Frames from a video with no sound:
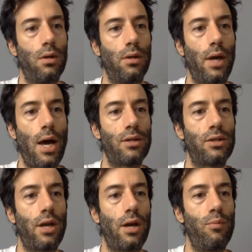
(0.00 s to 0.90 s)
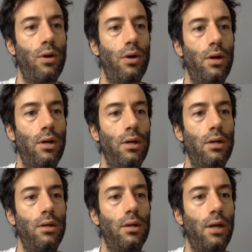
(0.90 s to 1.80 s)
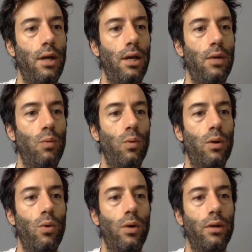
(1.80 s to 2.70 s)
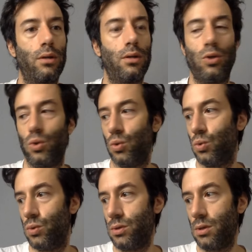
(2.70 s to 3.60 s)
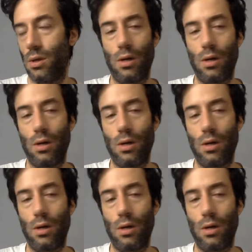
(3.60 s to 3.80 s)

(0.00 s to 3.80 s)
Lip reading: the hash library, and we're going to use